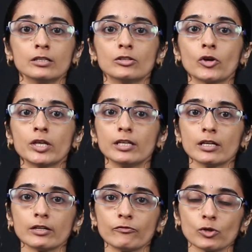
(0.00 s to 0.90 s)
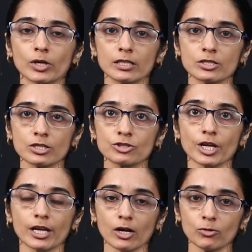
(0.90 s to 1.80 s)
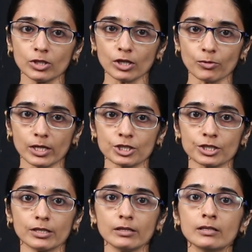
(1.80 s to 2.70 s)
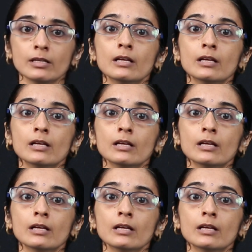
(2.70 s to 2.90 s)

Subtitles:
Now here if you can just check out the question,